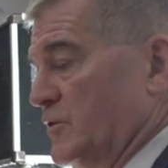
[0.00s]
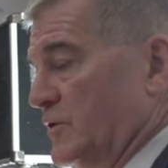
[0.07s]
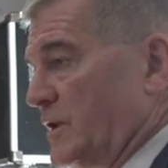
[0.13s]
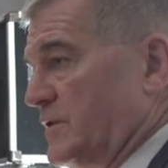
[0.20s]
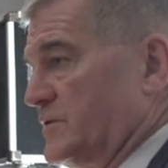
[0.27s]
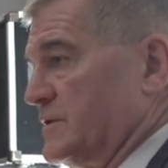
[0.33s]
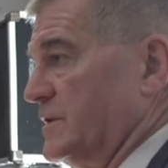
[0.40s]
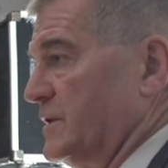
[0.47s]

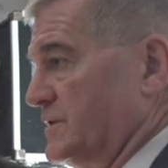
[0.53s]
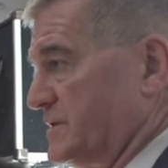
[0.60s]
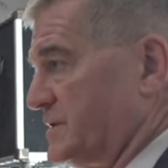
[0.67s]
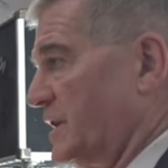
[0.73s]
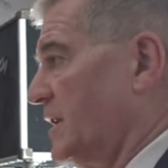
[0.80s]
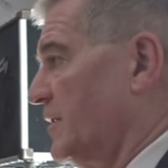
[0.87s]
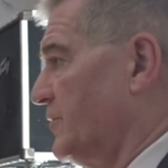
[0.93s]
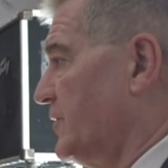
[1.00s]
that is
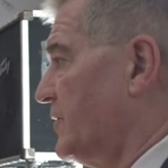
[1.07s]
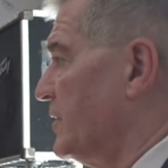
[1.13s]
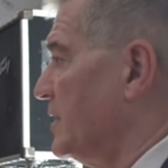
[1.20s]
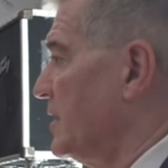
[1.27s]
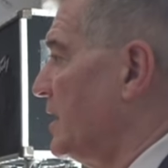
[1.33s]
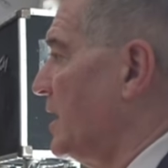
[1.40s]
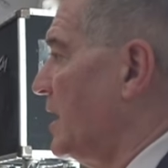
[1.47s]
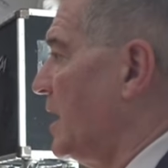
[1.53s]
safe
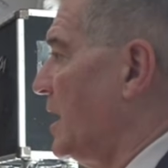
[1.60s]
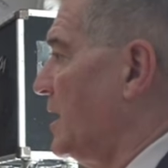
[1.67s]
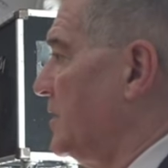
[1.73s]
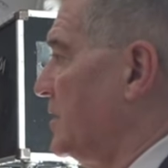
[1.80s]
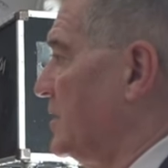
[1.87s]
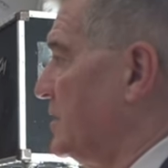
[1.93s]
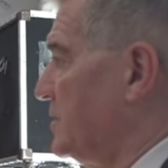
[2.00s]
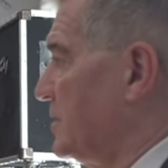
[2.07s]

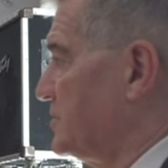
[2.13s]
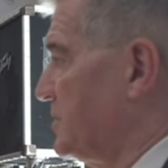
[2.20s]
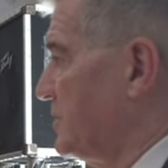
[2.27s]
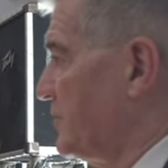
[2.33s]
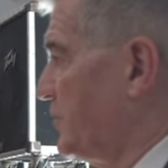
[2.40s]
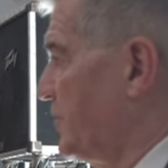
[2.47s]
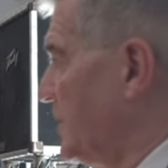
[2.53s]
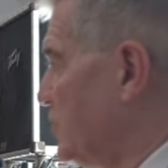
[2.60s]
and that you
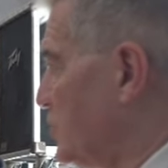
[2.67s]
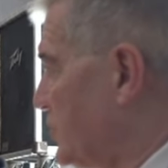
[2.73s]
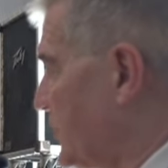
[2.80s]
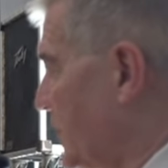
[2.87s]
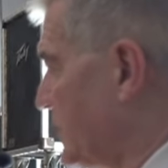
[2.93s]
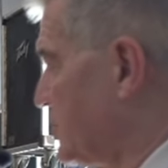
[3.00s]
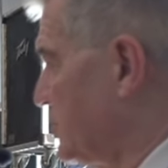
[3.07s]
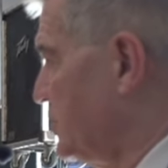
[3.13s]
have a feel good
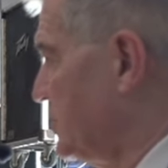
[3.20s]
factor